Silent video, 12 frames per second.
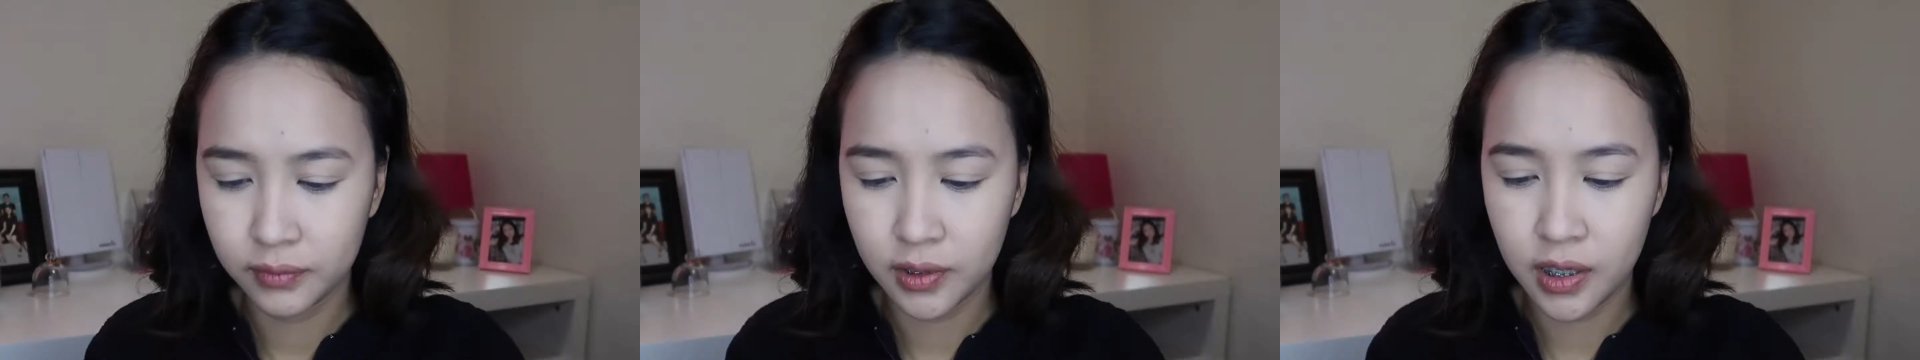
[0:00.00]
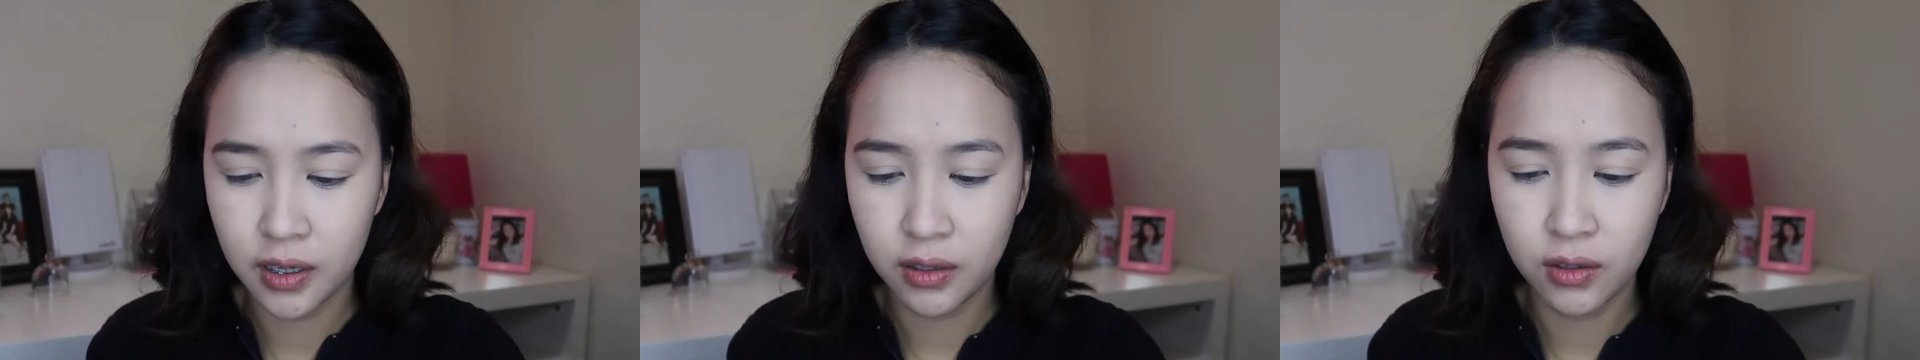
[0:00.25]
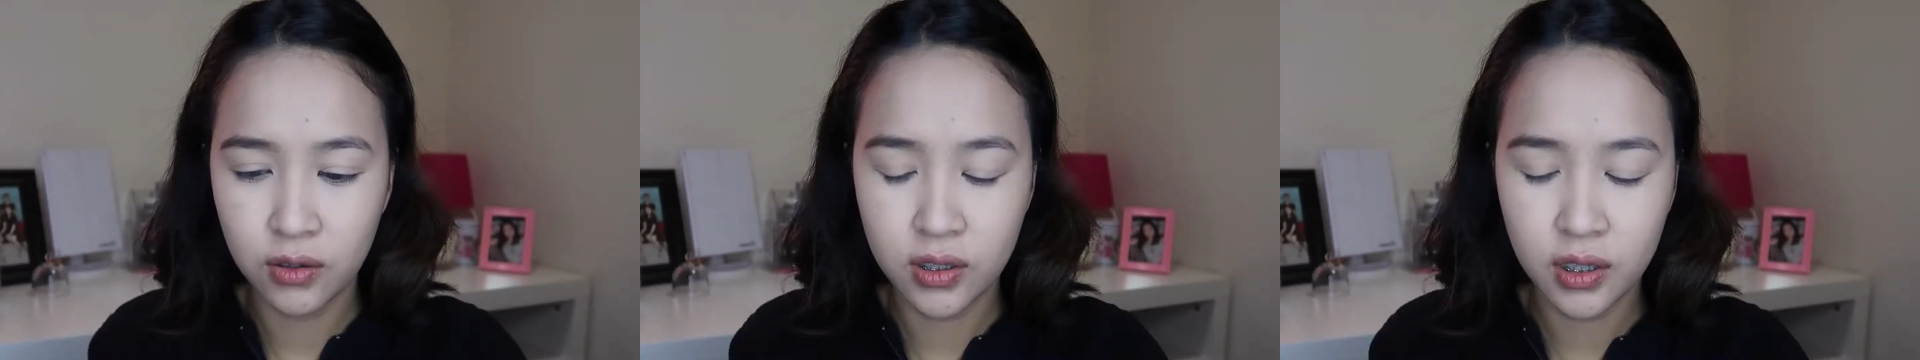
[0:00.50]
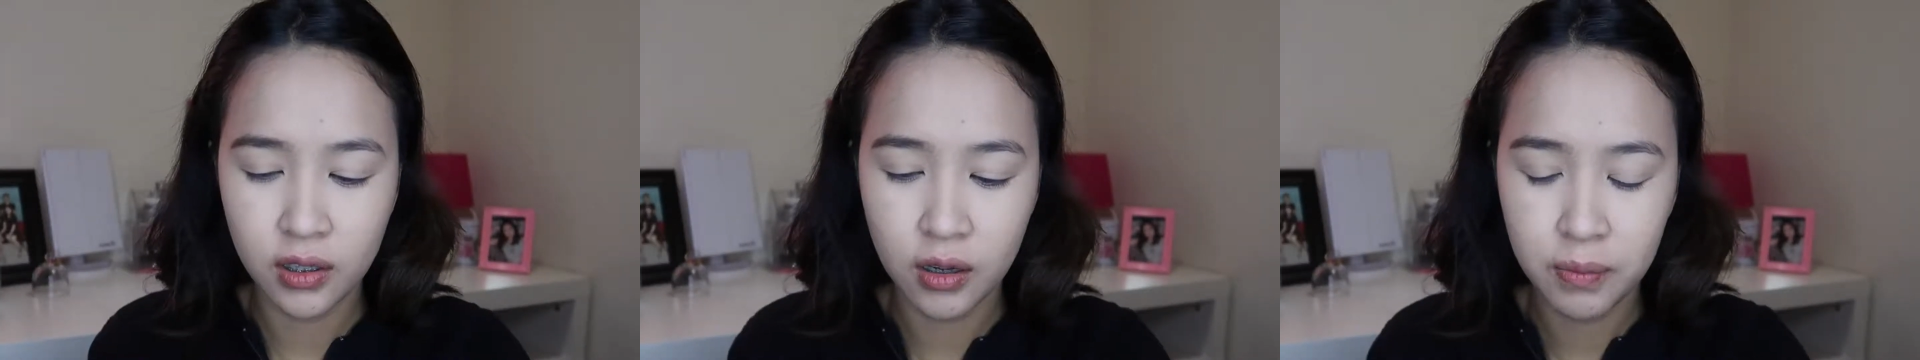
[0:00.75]
Then
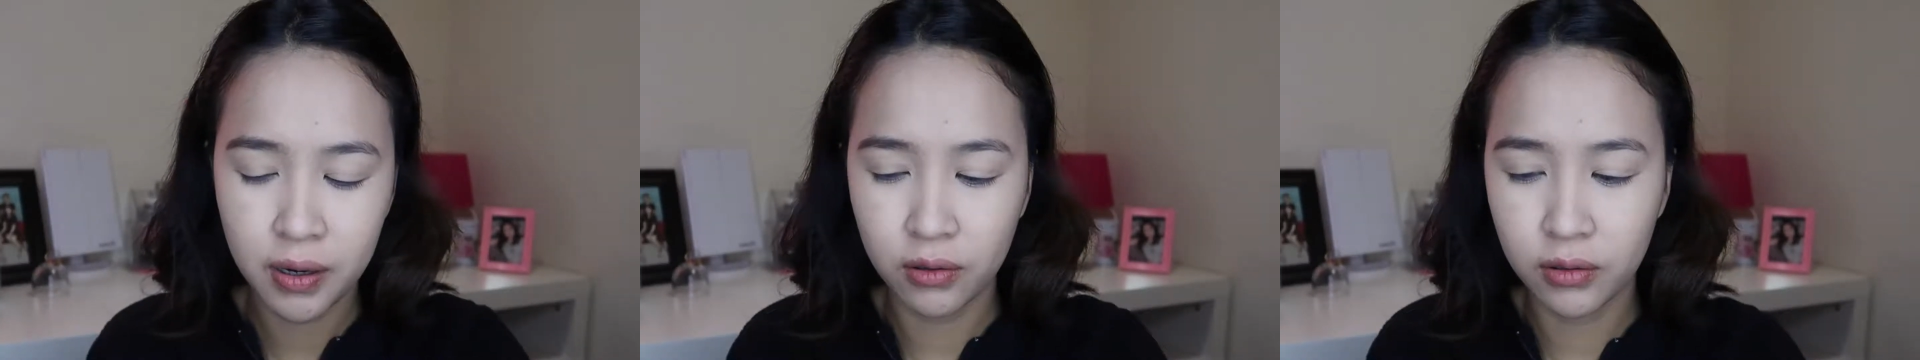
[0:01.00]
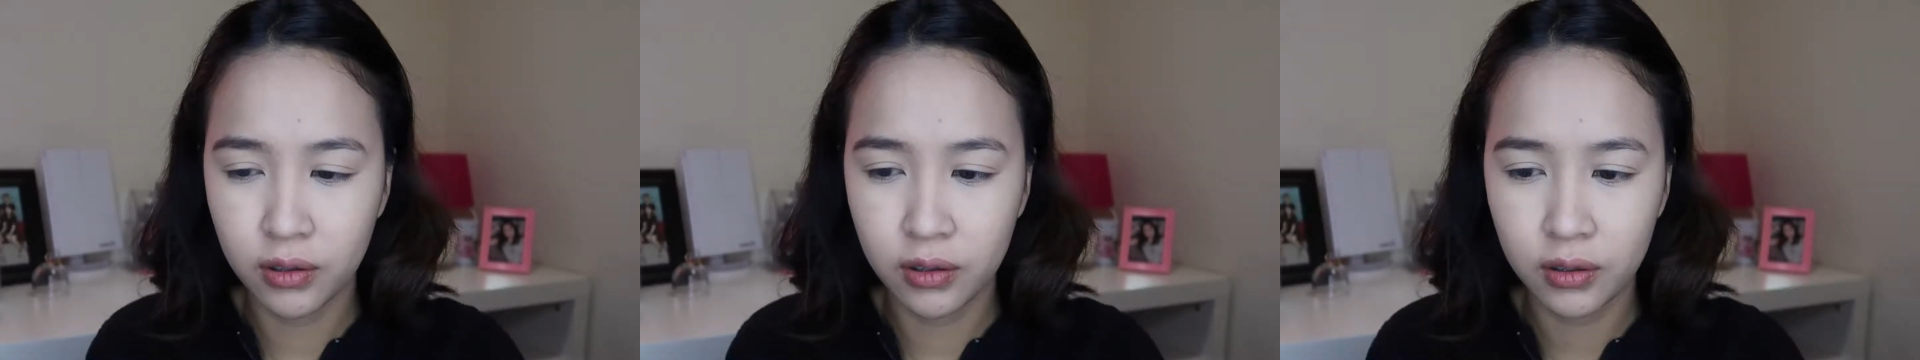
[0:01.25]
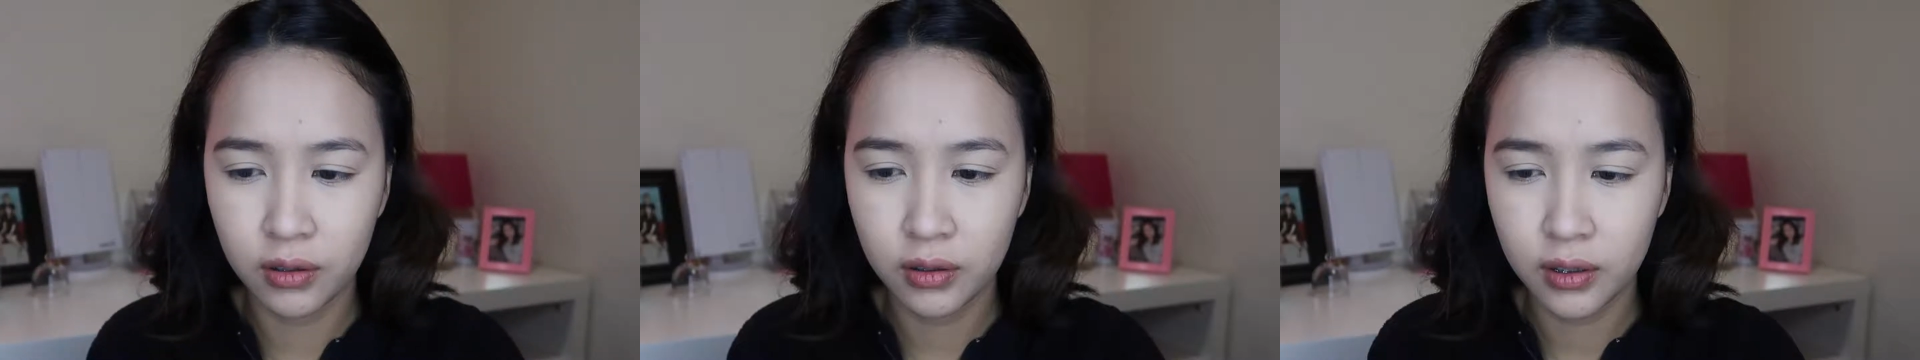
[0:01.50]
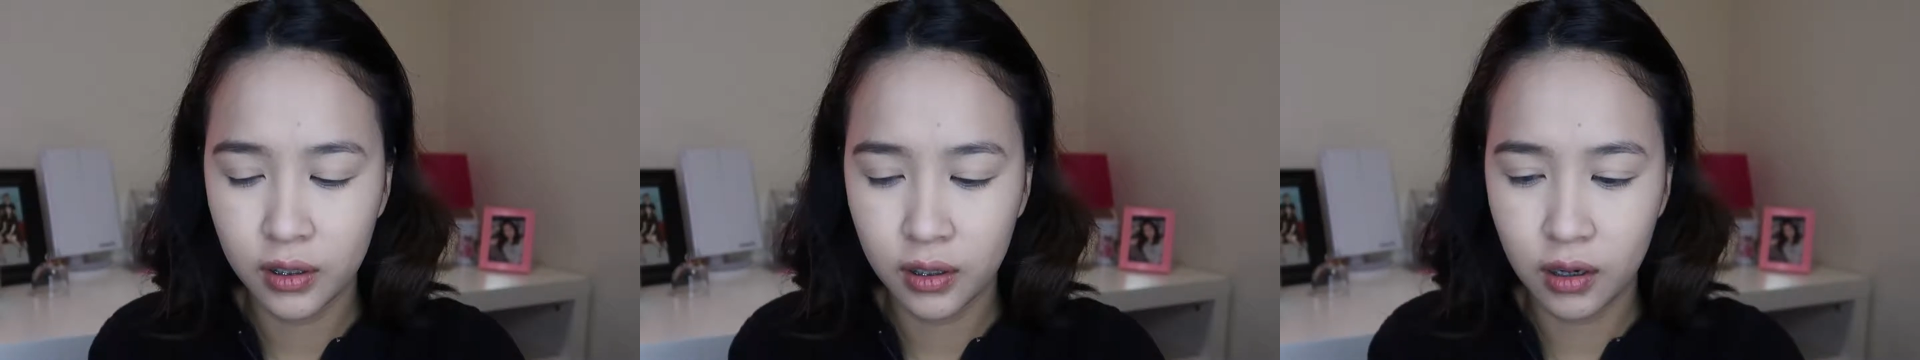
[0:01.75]
using the powder
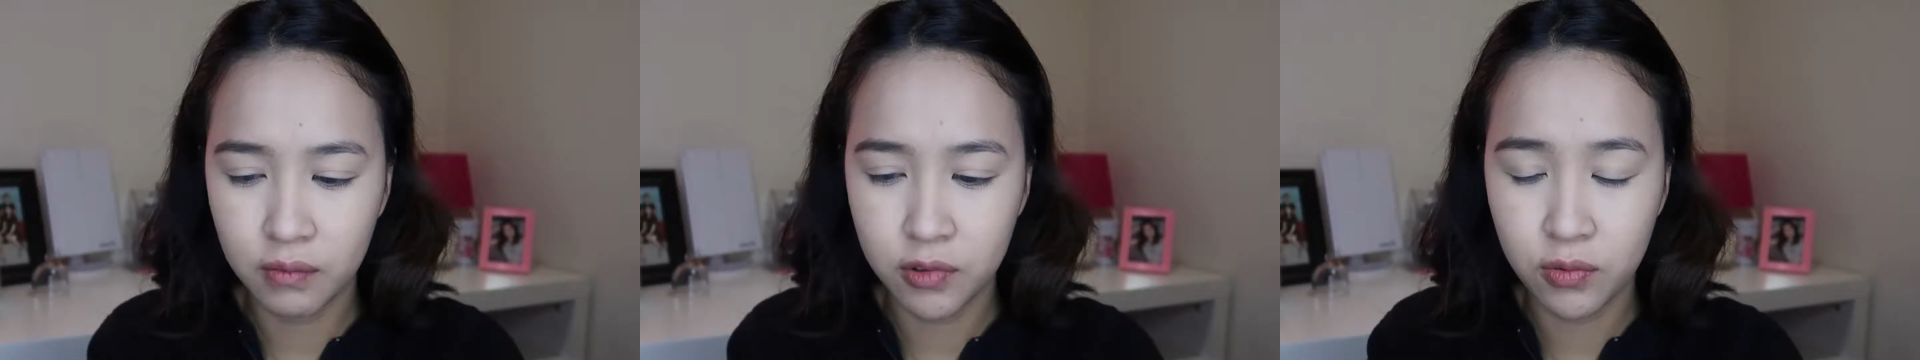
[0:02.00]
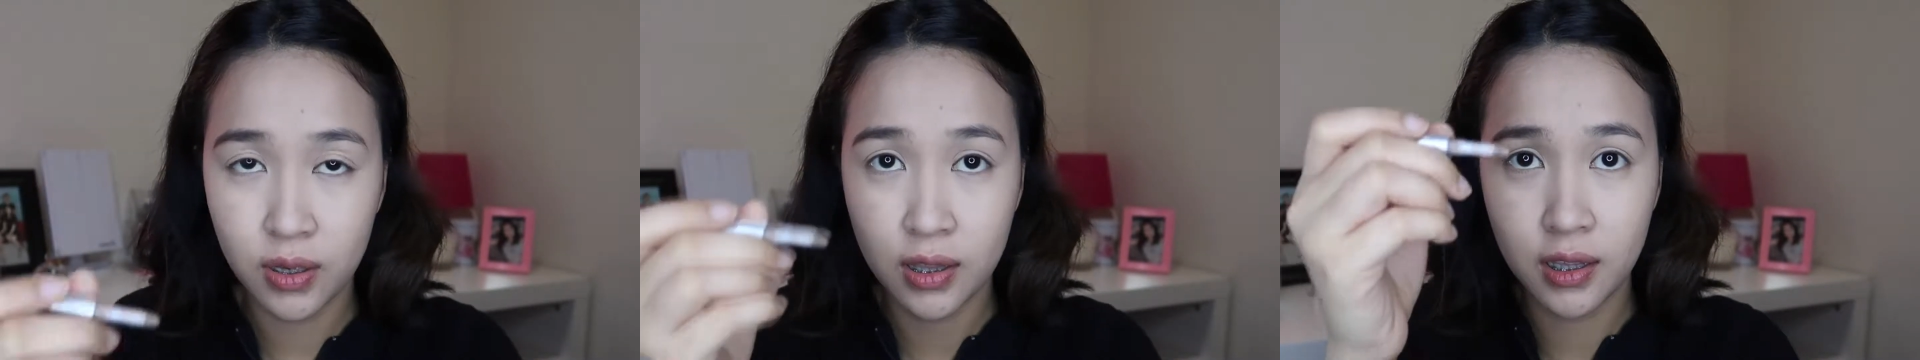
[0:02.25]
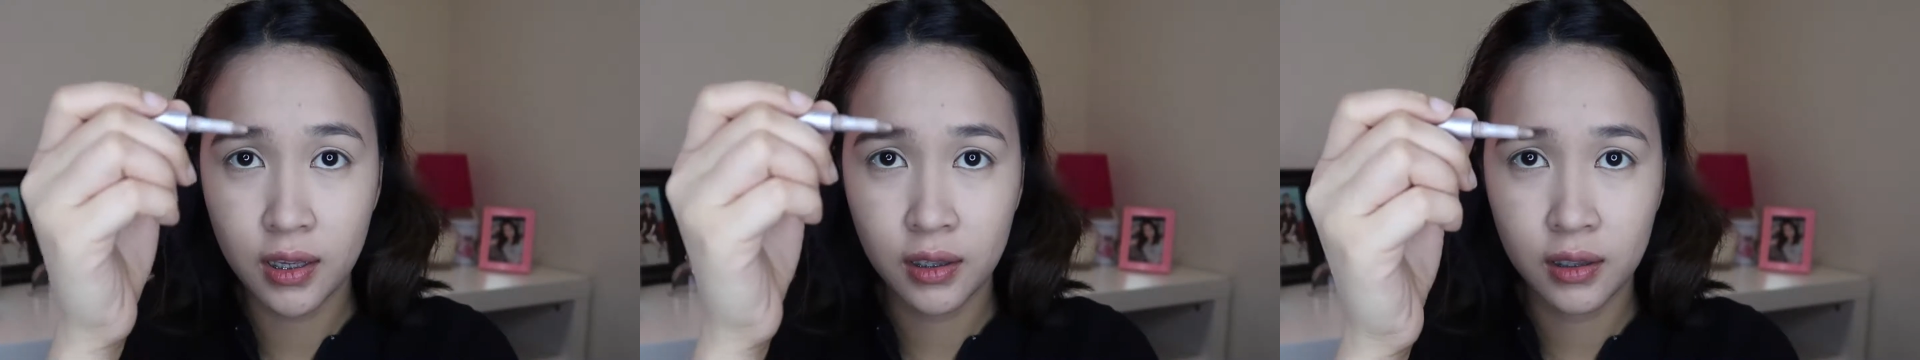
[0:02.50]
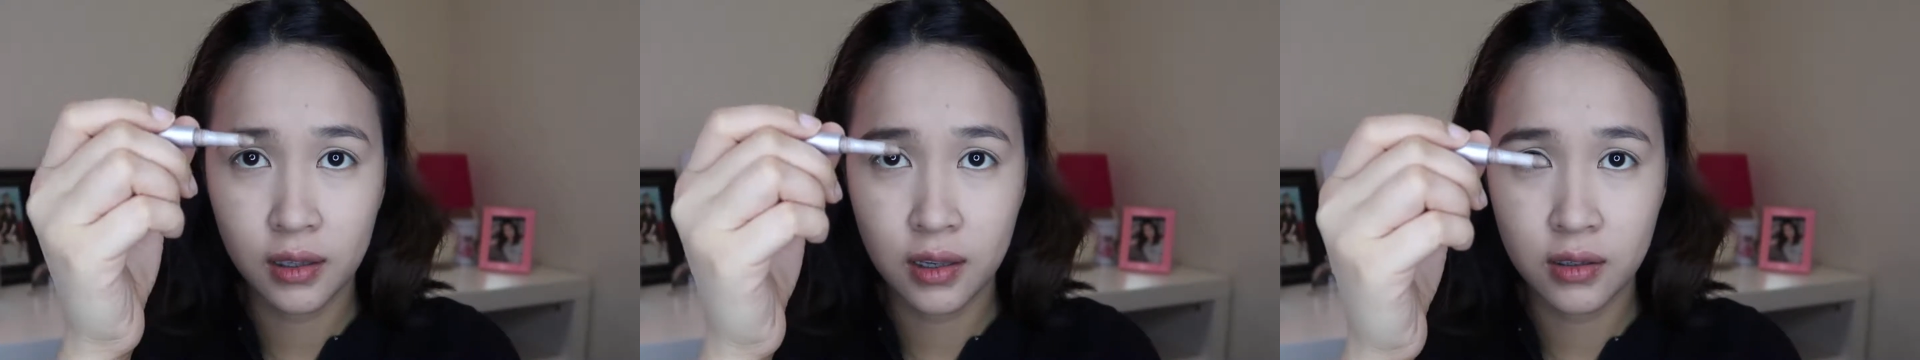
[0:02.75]
that comes with it,
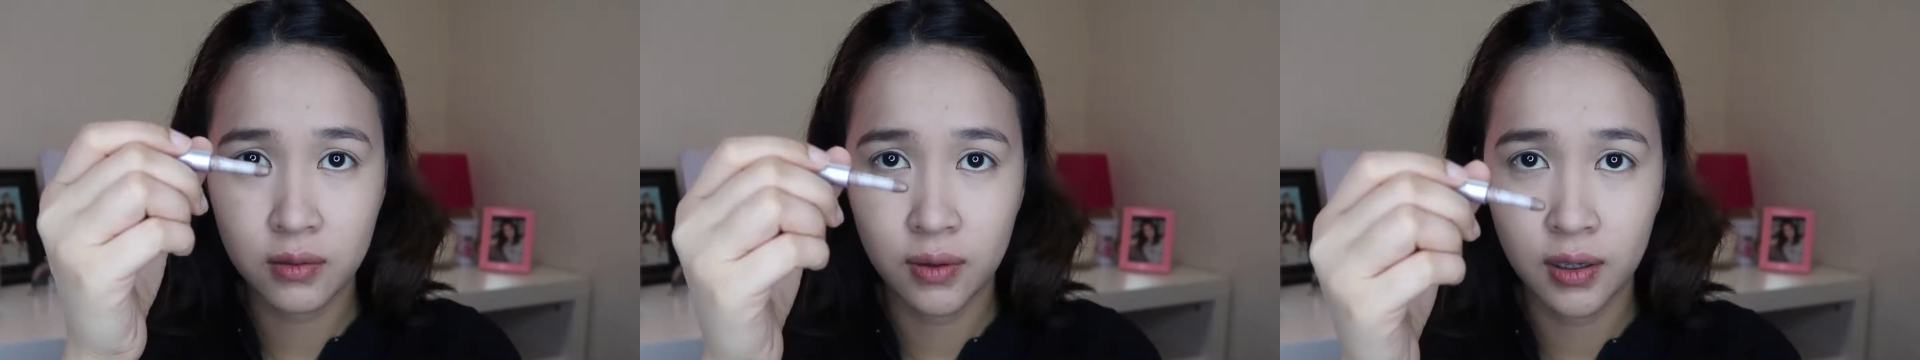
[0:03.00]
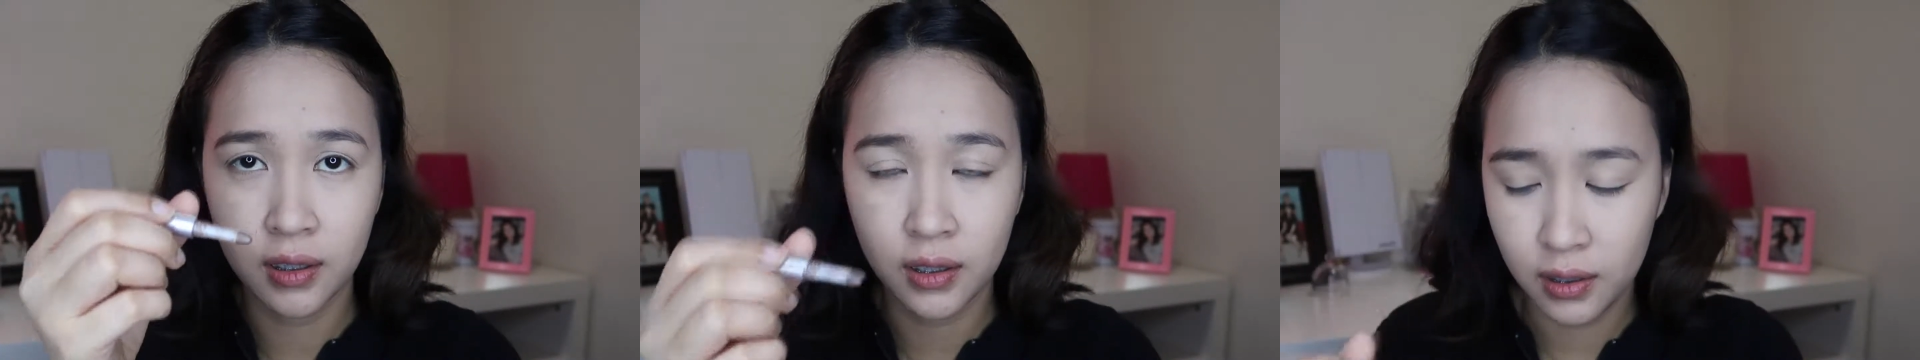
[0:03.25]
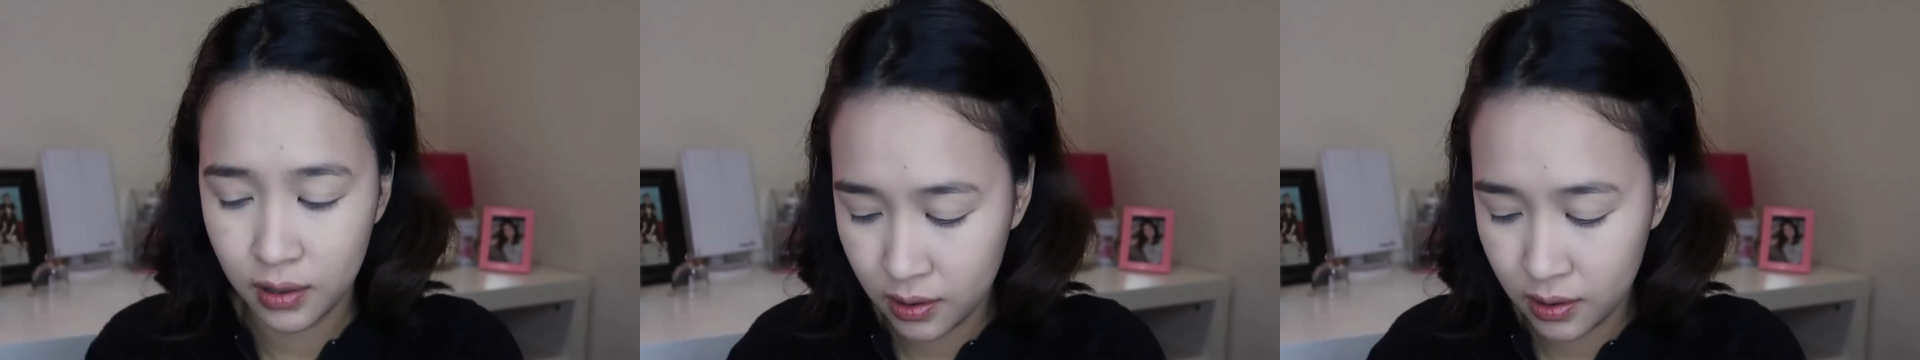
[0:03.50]
this one,